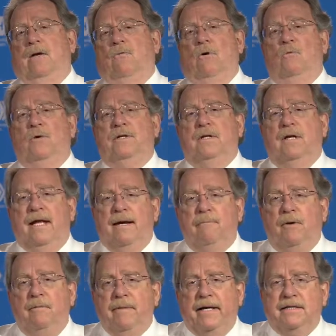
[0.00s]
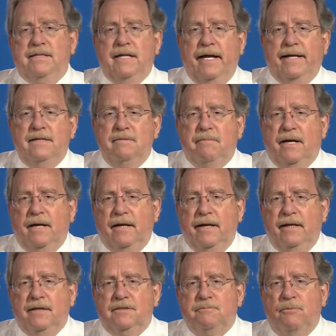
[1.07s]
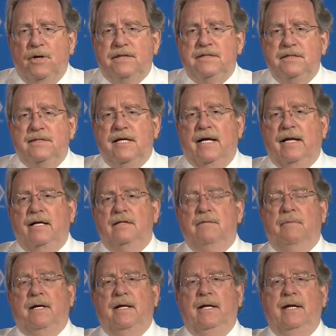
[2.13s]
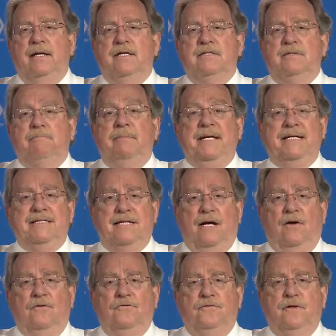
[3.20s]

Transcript: Well, when the Lamprey makes an antibody, it expresses that antibody in its B cells,